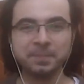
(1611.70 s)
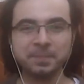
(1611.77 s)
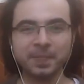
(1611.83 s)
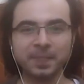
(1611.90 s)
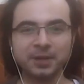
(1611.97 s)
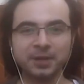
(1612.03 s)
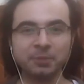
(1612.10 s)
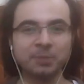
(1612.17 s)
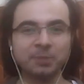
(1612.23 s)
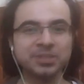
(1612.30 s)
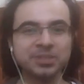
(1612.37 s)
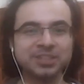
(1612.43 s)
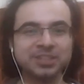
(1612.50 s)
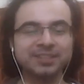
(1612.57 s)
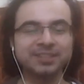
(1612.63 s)
The moment
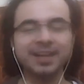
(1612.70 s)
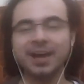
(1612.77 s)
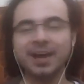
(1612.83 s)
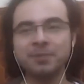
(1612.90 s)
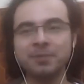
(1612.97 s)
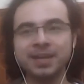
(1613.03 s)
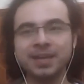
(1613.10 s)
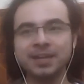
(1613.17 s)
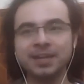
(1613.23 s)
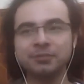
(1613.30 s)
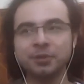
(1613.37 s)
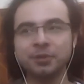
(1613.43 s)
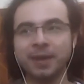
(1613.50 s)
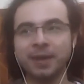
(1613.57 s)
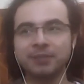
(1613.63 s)
she said, how many
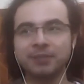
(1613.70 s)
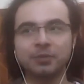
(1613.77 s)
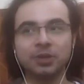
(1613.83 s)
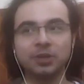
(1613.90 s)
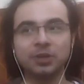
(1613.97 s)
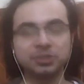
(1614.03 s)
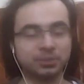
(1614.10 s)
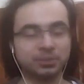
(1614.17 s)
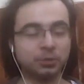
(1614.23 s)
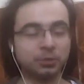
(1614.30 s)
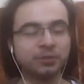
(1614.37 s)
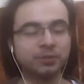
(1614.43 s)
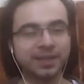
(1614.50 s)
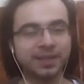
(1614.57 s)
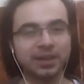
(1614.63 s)
of you haven't watched a
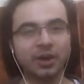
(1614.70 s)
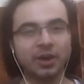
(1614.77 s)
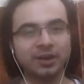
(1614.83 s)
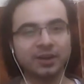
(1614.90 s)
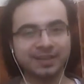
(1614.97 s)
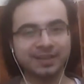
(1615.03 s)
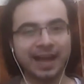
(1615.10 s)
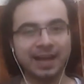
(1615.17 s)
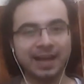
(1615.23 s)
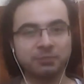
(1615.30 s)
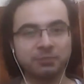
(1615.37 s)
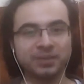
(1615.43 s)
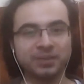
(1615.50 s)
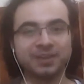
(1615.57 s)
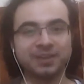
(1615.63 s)
movie in a long time,
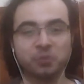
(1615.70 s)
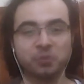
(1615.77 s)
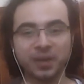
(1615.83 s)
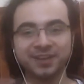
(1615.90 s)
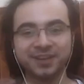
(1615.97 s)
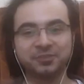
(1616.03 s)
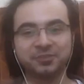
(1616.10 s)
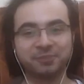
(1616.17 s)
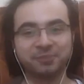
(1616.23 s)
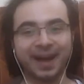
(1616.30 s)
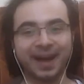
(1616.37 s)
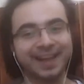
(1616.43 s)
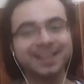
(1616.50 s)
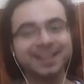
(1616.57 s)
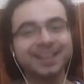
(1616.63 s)
with her weird
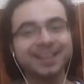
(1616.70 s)
smile,